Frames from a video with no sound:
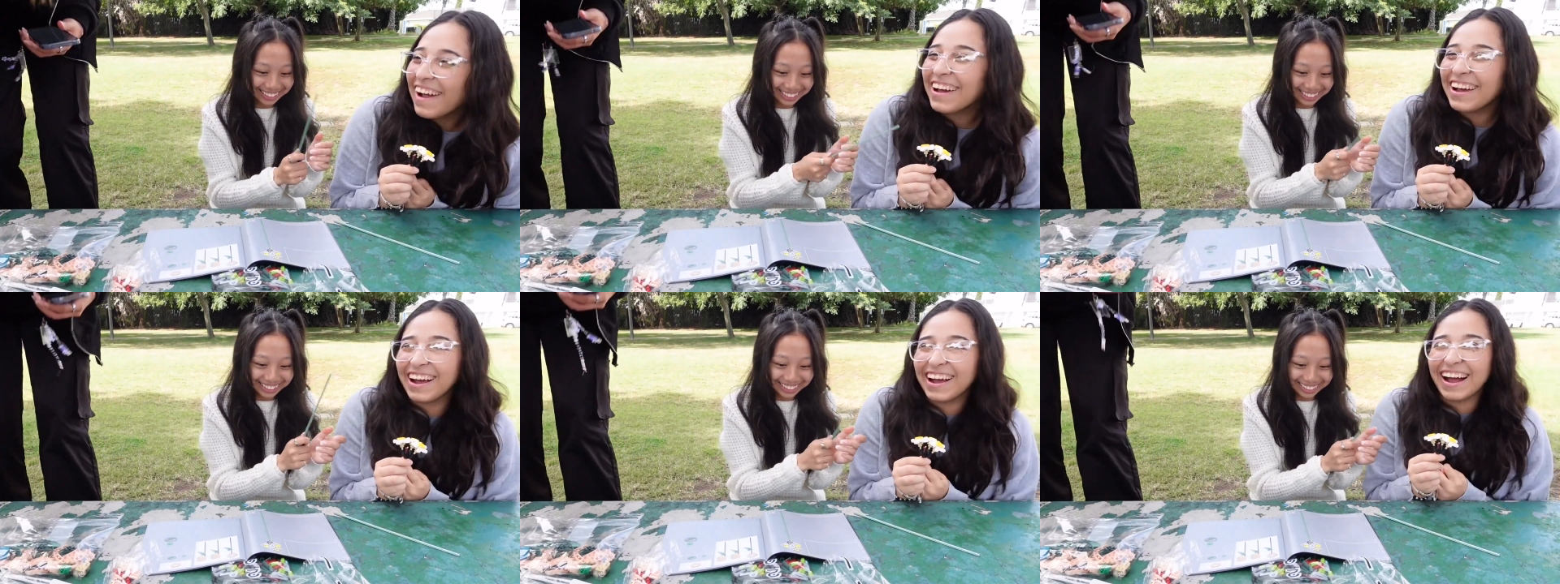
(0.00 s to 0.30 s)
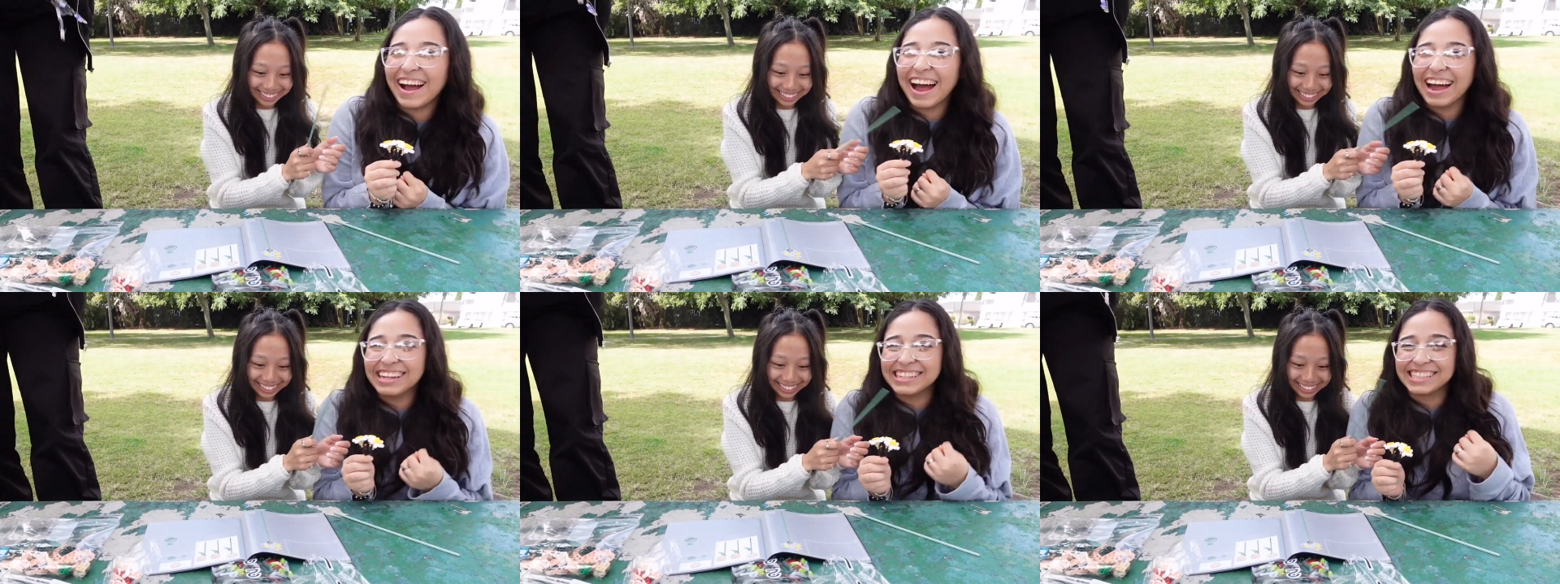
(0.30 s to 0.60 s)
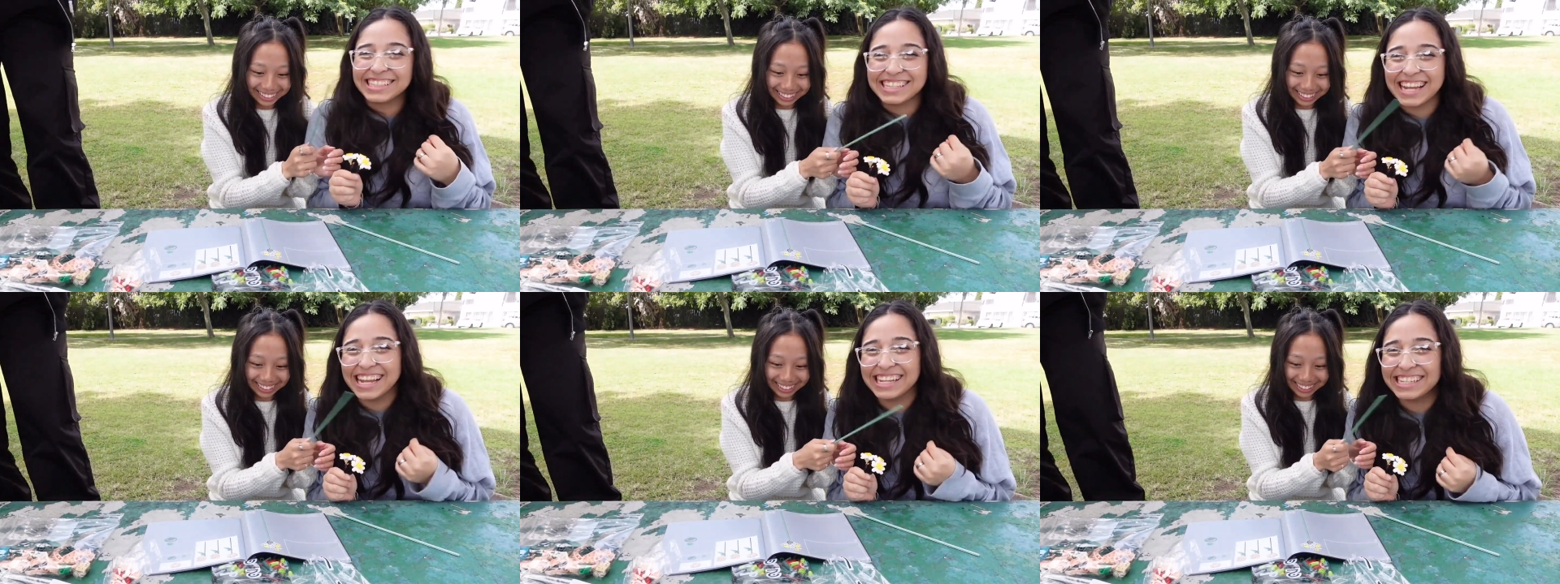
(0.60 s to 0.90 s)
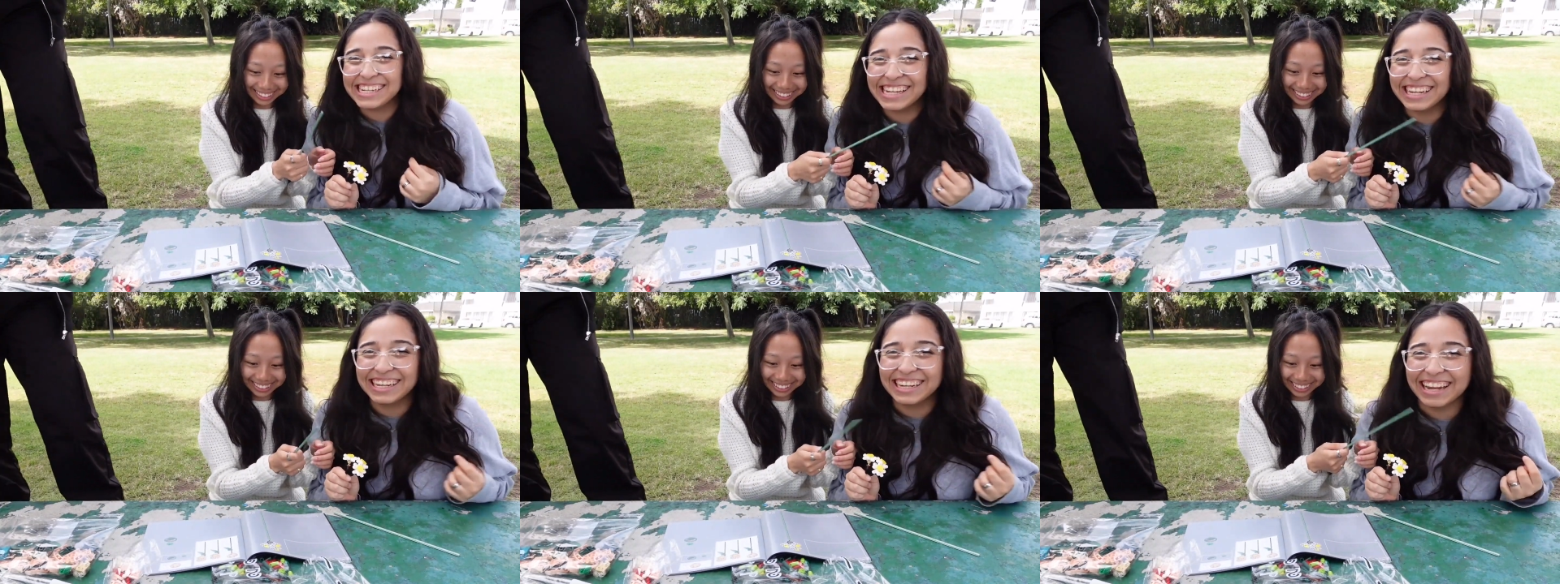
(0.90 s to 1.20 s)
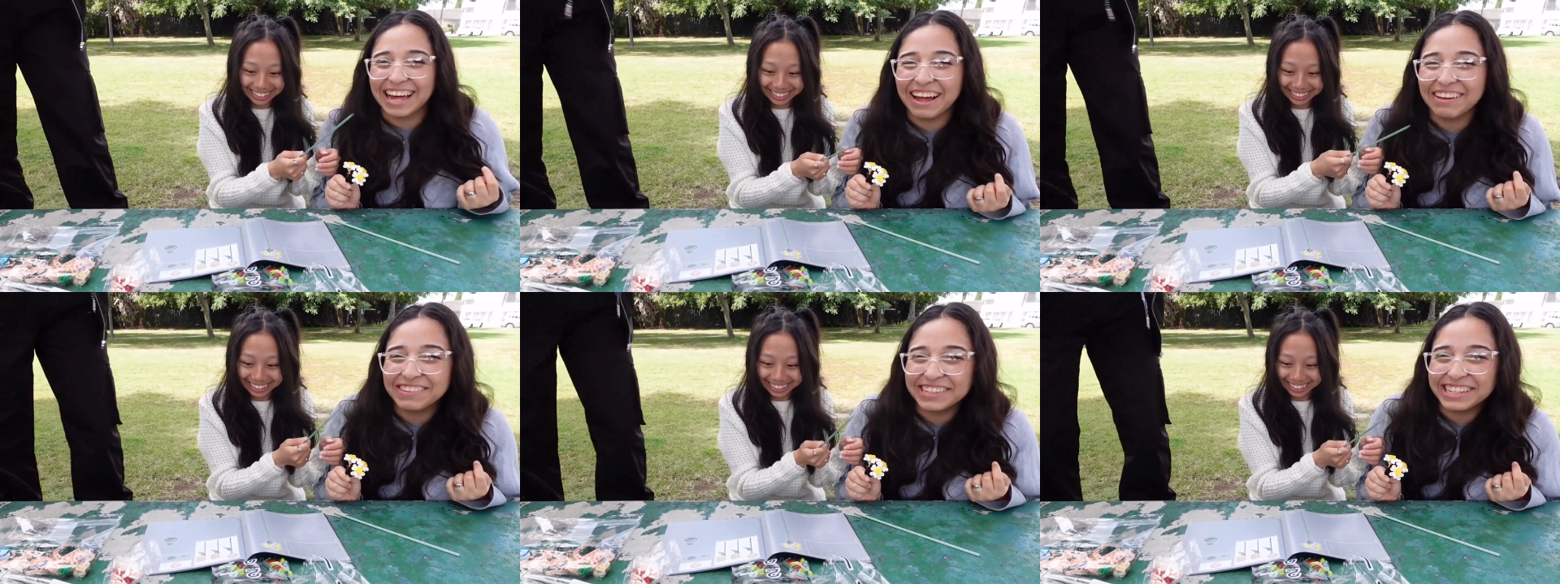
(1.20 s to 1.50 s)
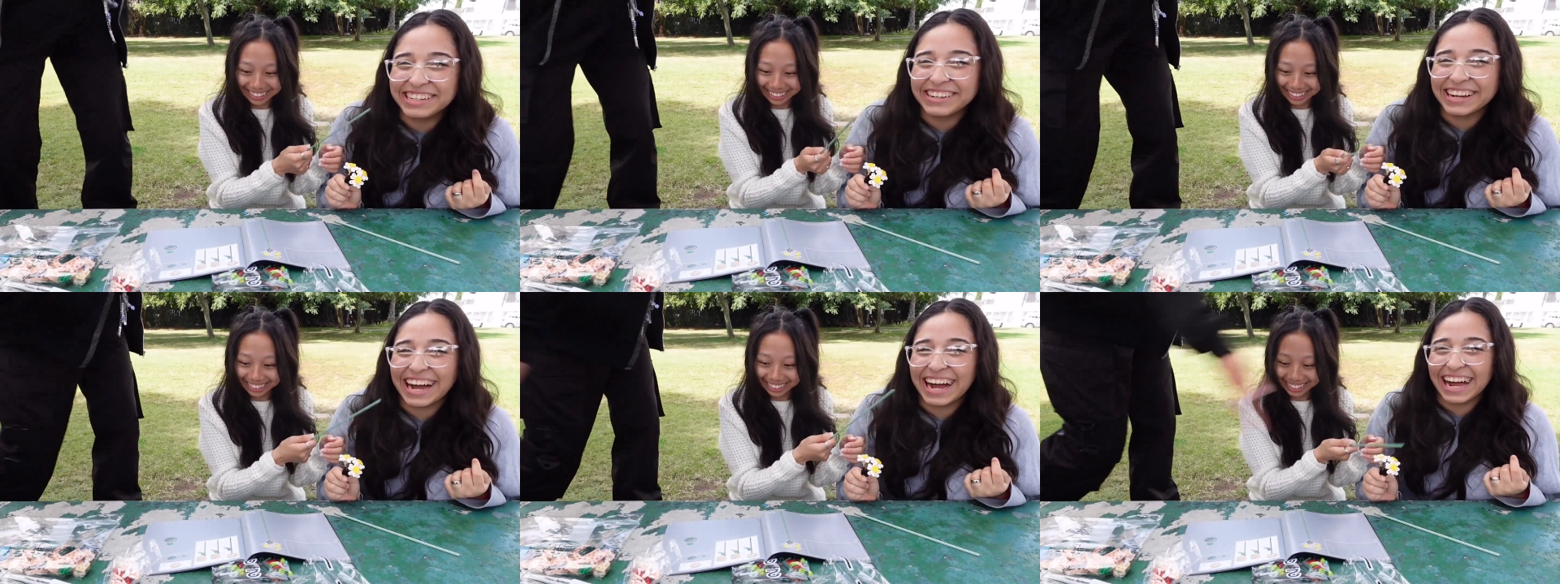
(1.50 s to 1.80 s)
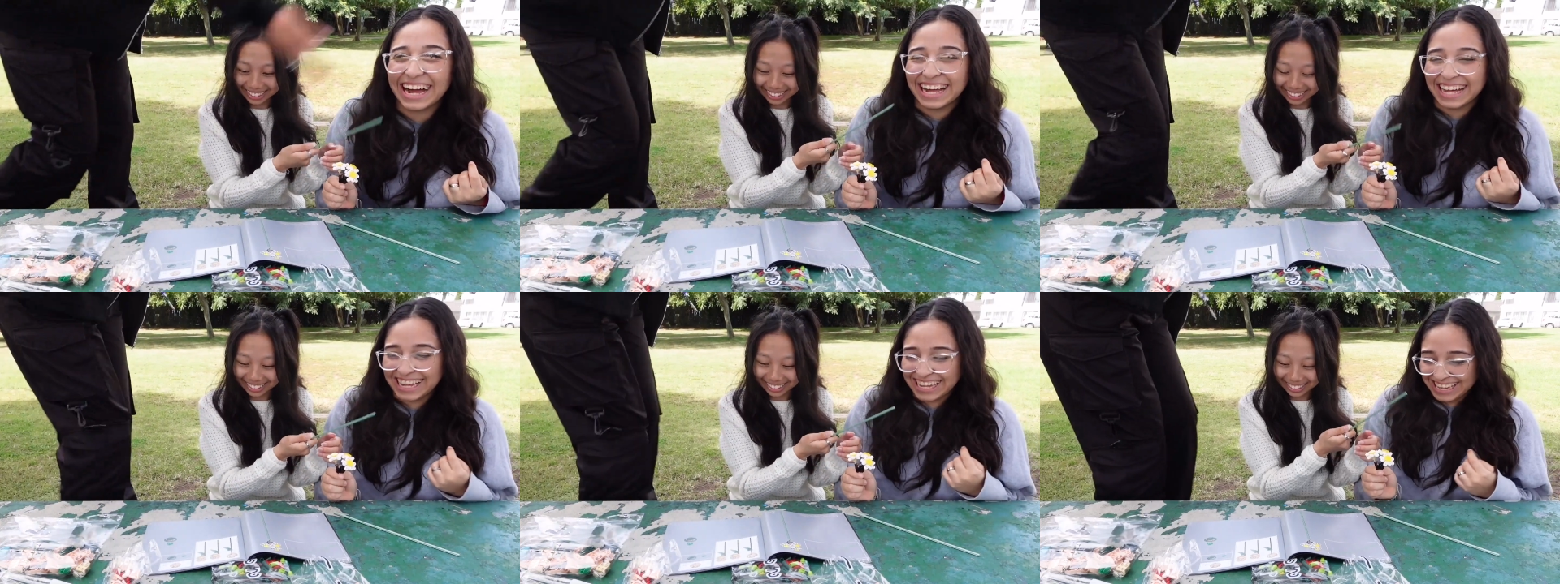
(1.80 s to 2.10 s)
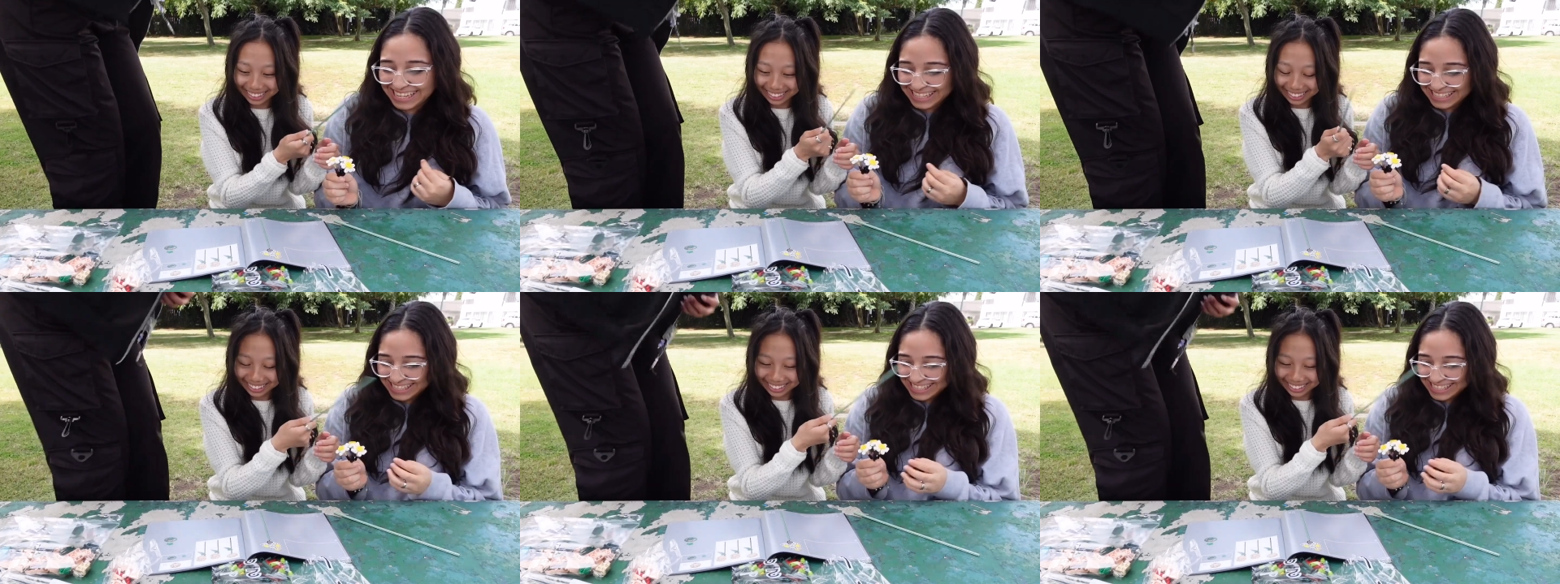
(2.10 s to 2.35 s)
Speaker 1: Ah, Stacy loves you guys.